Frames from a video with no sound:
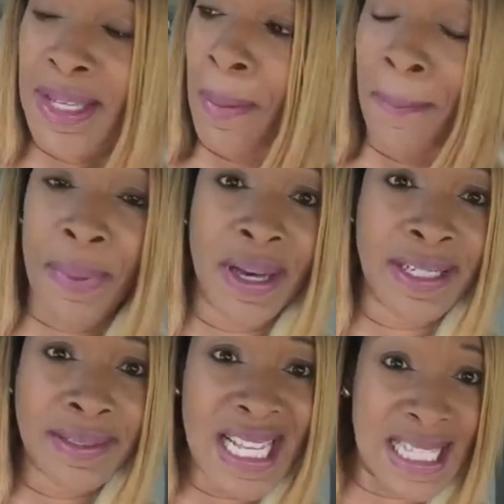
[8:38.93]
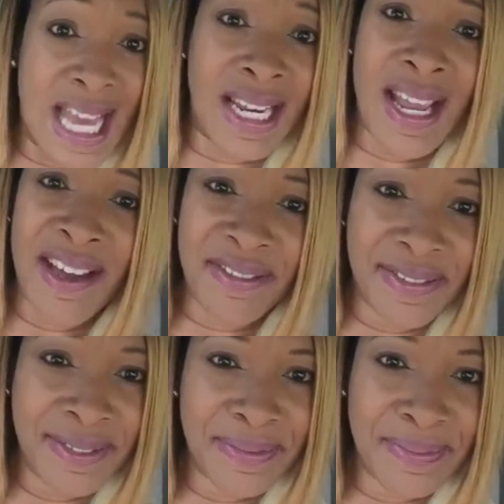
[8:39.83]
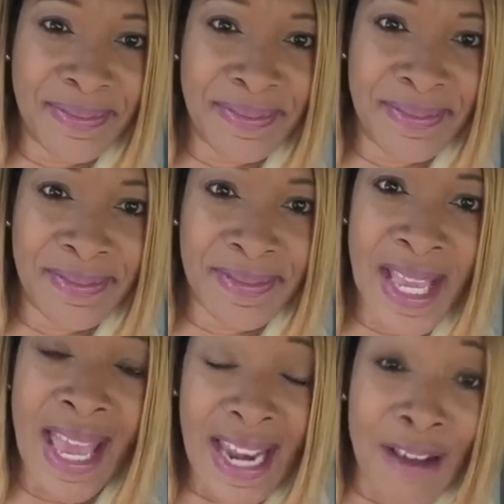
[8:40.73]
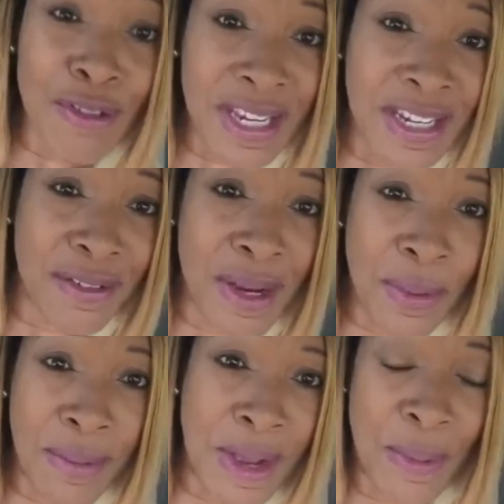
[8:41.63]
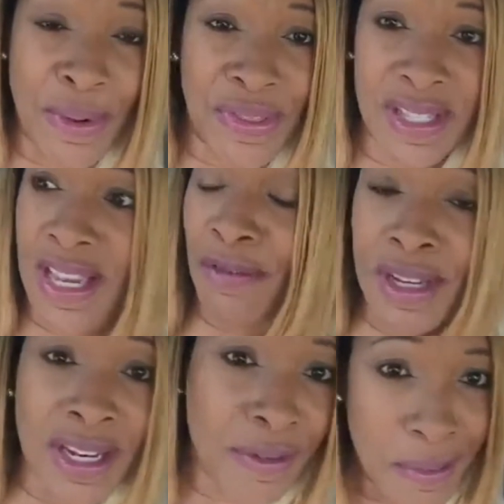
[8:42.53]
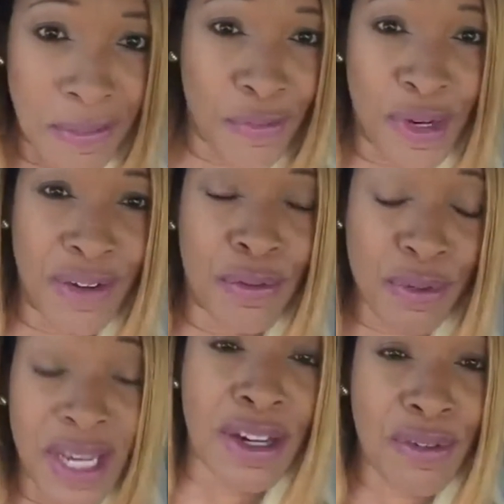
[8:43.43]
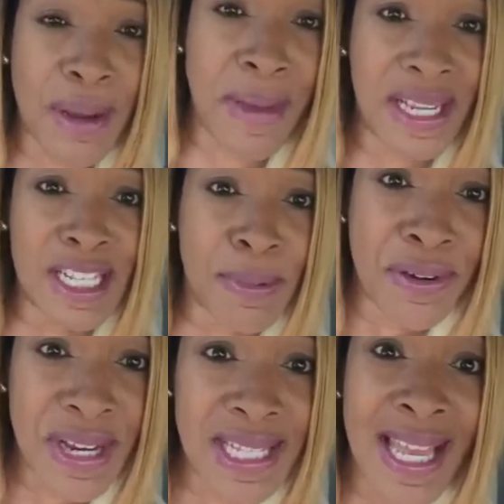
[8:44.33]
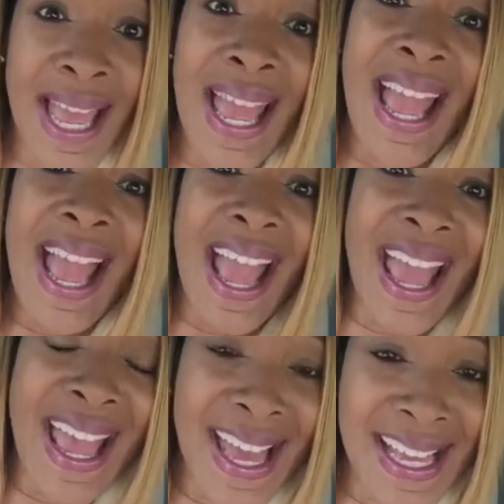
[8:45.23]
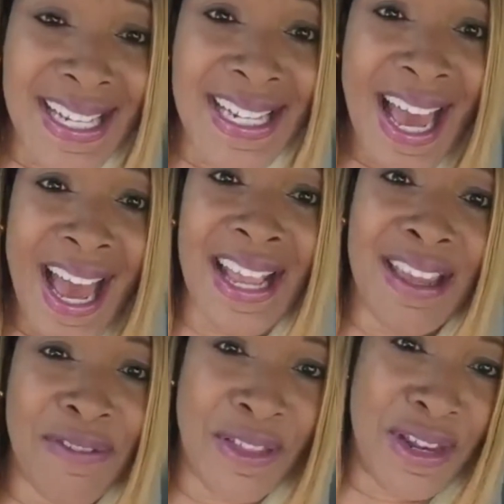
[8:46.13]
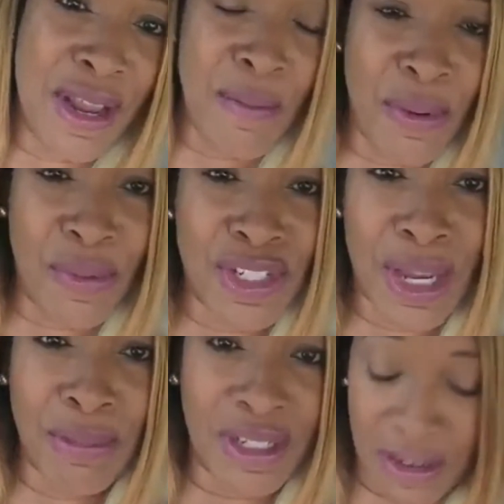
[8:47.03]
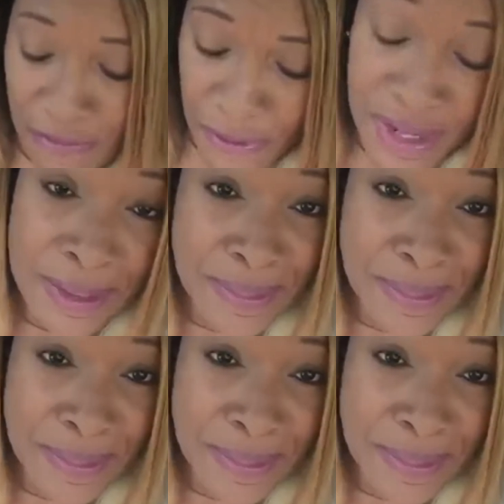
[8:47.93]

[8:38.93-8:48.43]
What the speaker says: But it's not enough. And I reiterate what my worth is. I reiterate my experience. And I give her the number in which I'm looking for.